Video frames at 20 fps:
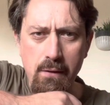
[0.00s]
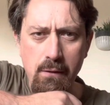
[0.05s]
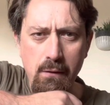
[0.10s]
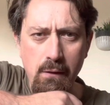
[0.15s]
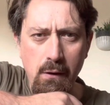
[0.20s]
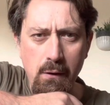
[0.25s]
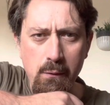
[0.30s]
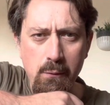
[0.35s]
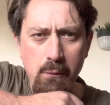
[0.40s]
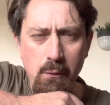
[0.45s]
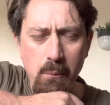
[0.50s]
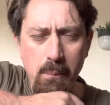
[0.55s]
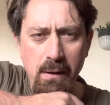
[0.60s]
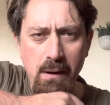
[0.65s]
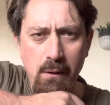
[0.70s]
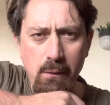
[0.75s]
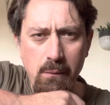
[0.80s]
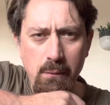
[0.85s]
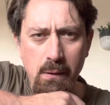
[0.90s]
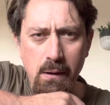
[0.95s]
So for
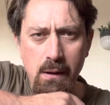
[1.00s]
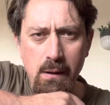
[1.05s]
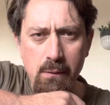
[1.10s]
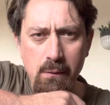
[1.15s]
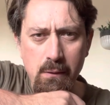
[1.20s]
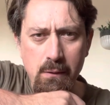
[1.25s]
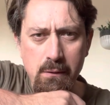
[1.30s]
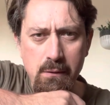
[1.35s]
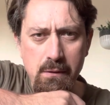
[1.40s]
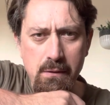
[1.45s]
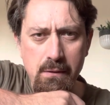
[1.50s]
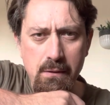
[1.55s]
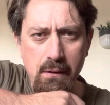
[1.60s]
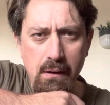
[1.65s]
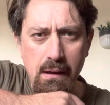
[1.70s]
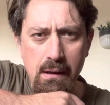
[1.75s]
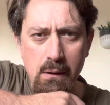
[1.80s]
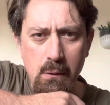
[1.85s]
about 510